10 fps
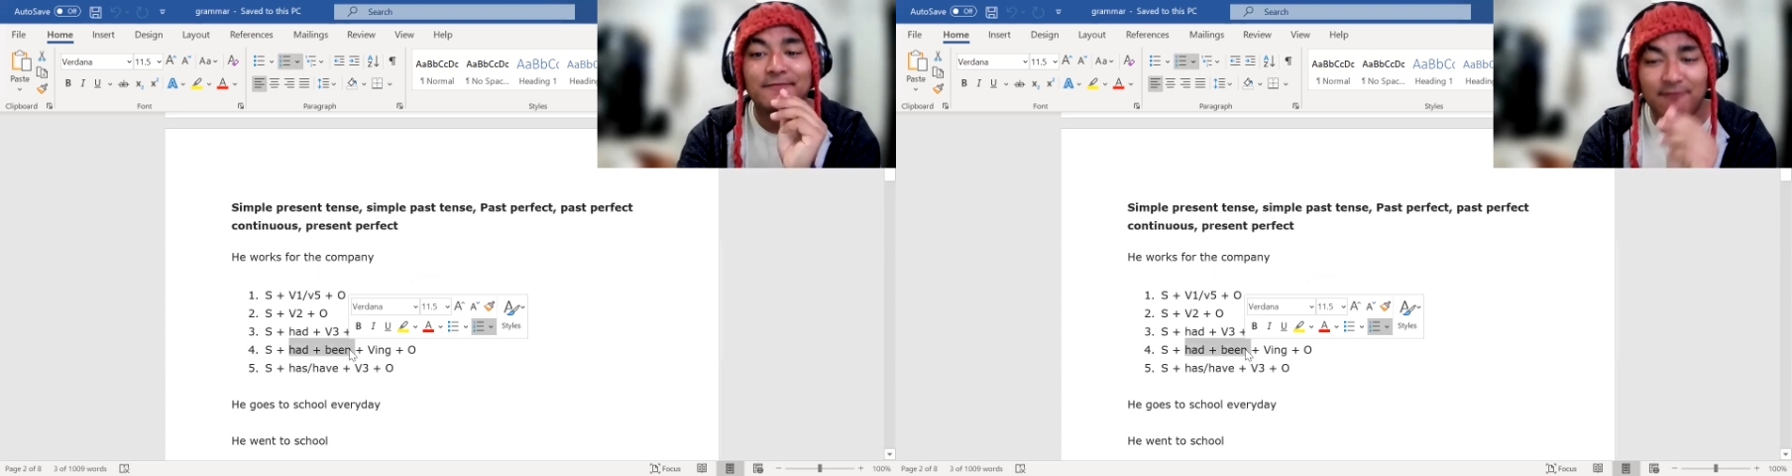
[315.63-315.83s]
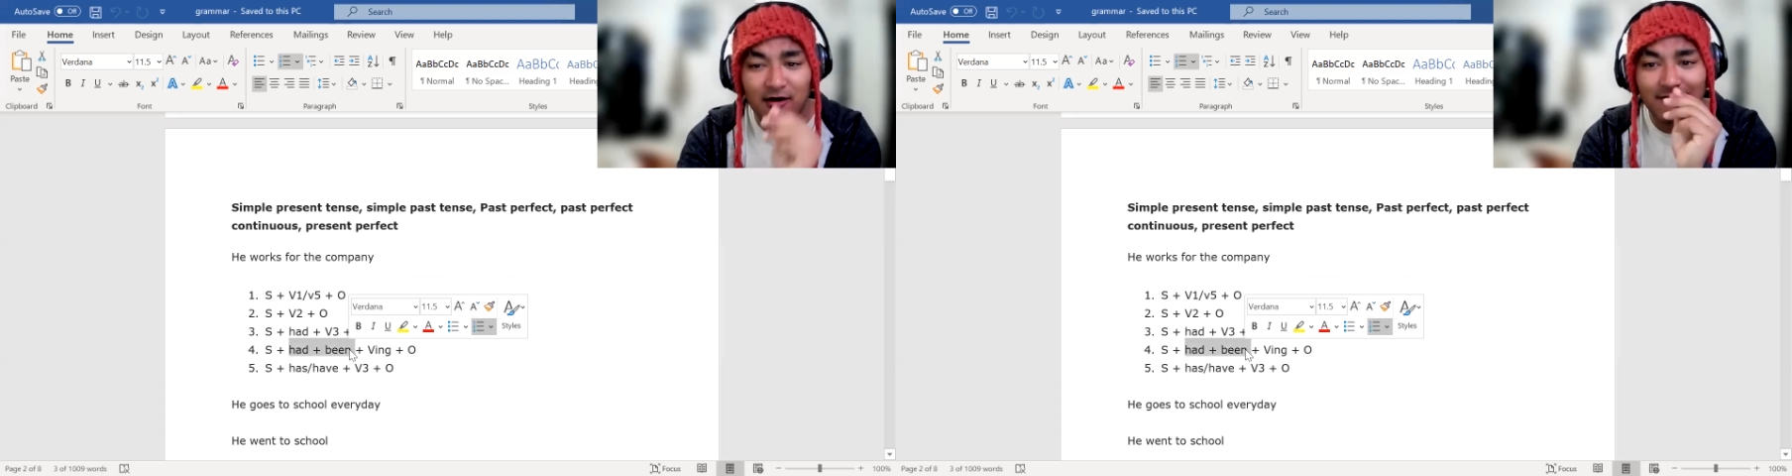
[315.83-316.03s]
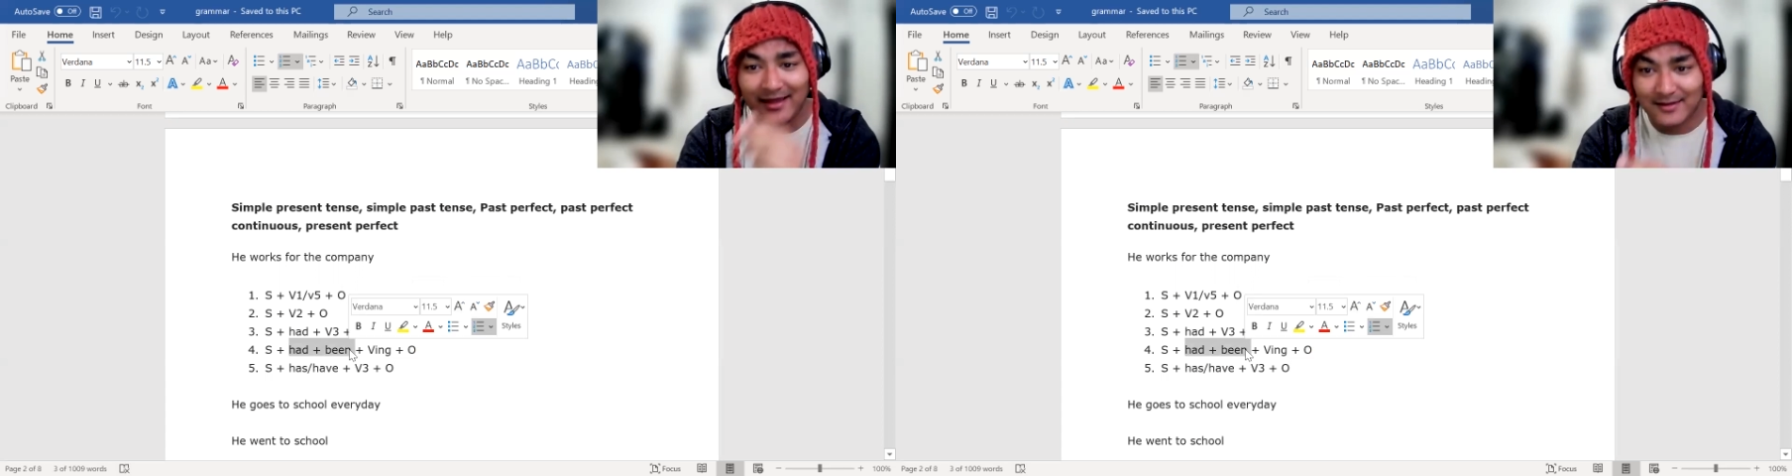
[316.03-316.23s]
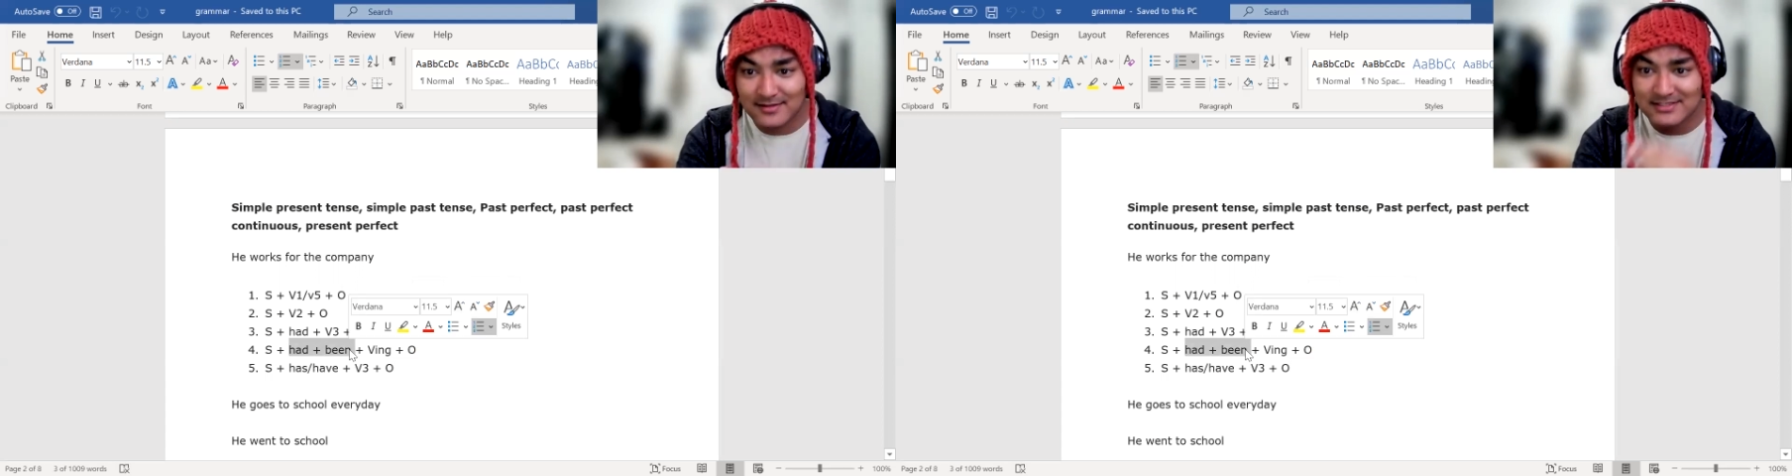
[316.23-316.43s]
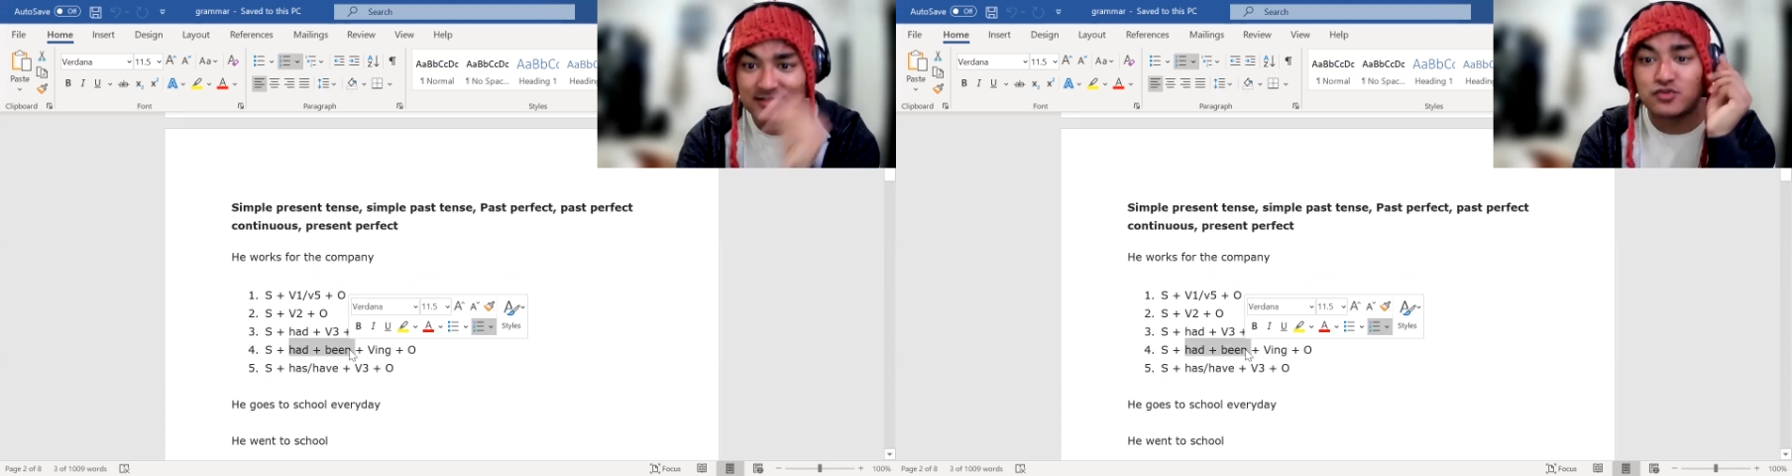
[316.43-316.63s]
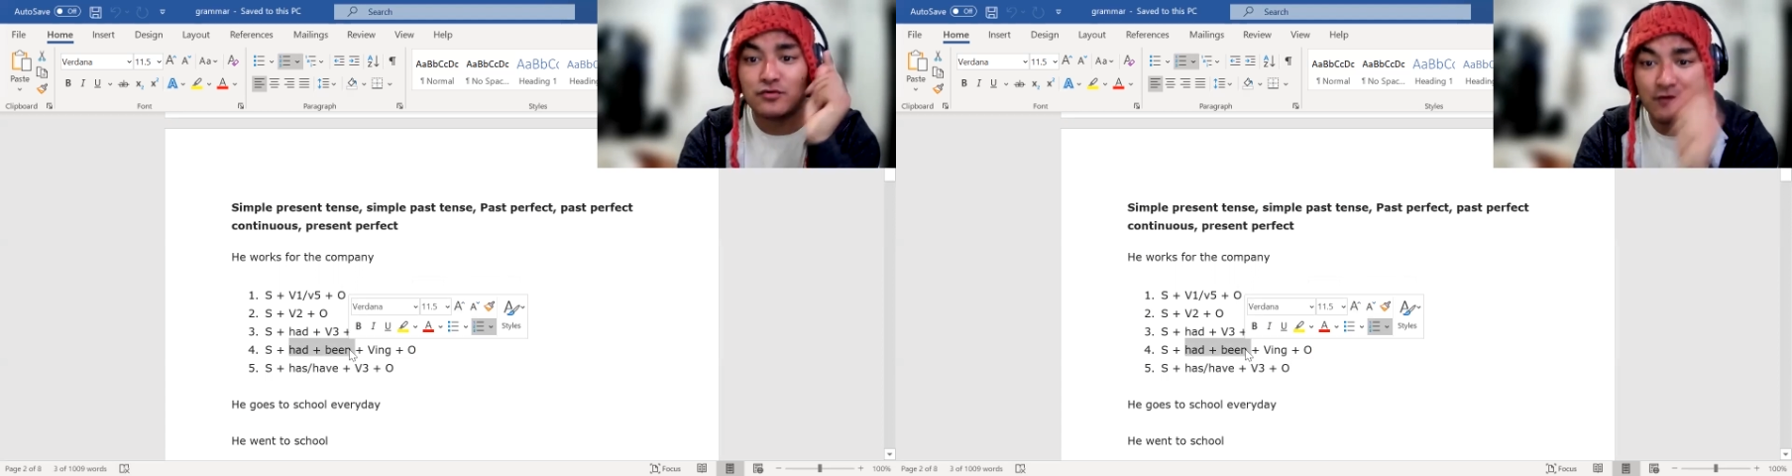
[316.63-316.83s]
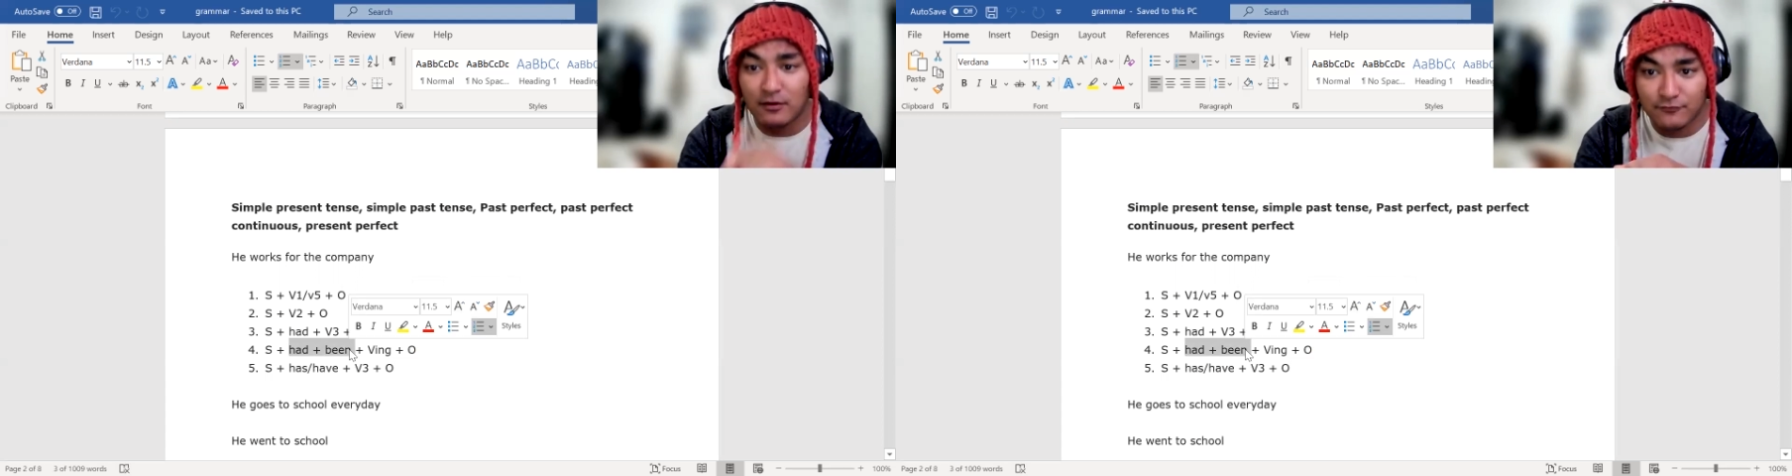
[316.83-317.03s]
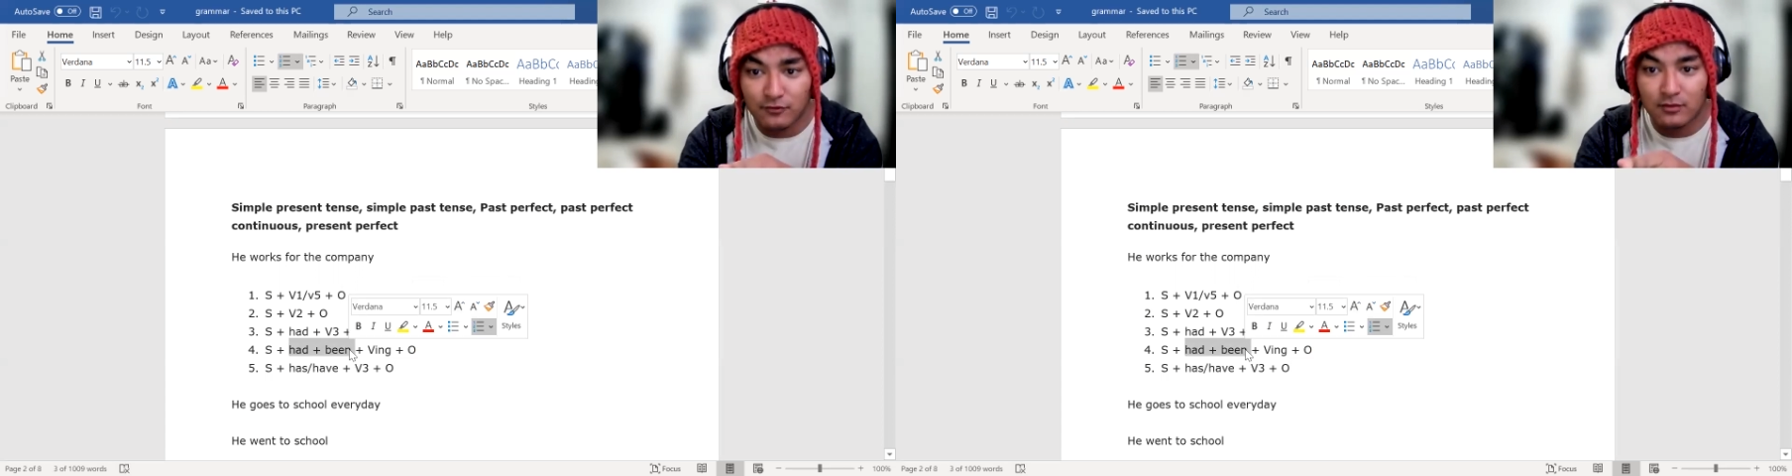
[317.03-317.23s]
verb ing, so
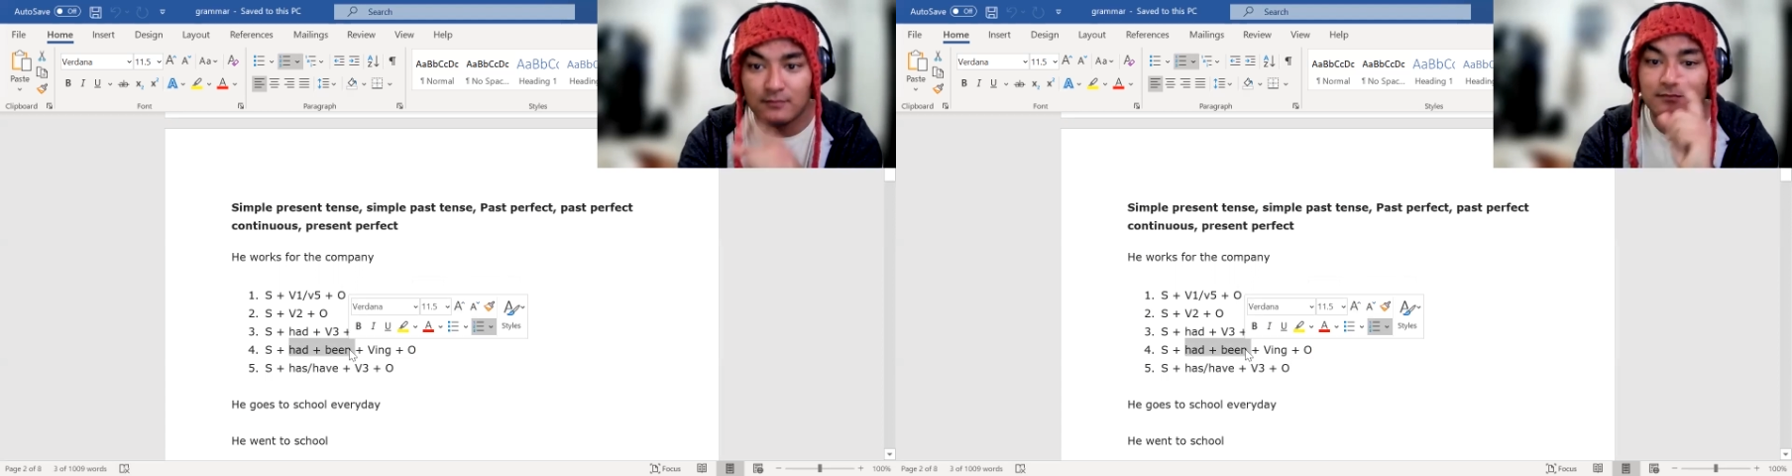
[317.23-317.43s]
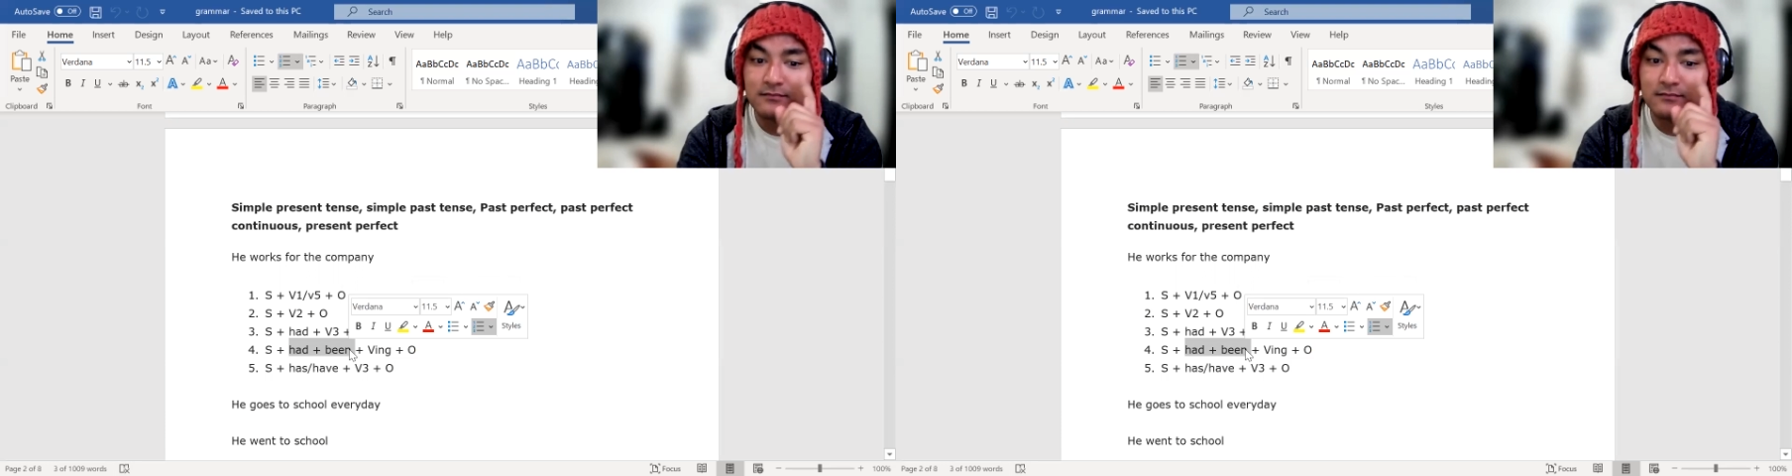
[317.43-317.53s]
verb 4.